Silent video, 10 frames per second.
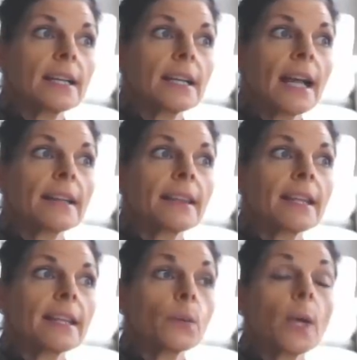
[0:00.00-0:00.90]
I
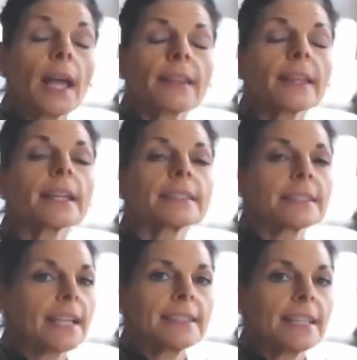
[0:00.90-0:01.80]
think it's
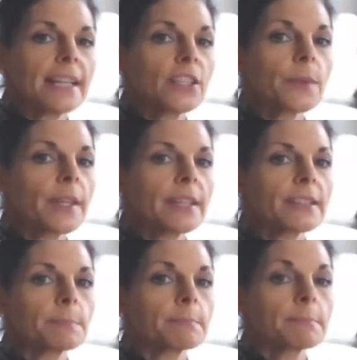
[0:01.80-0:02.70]
an idea. I don't think it's
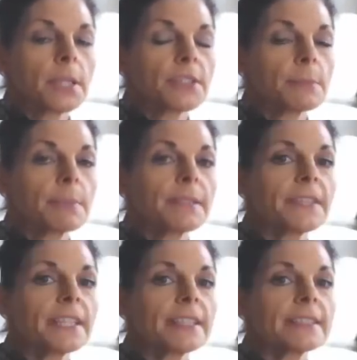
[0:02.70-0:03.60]
a person. But if
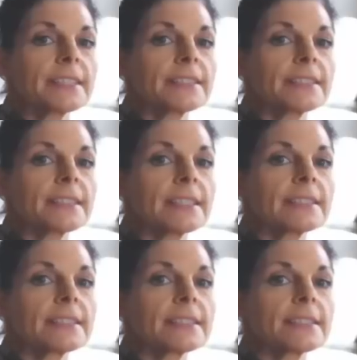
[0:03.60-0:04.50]
it is,
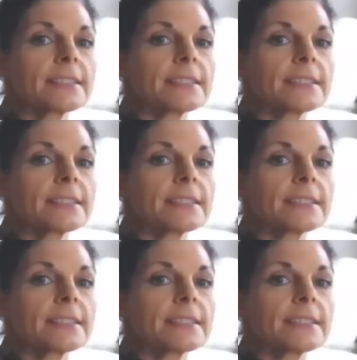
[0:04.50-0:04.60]
it's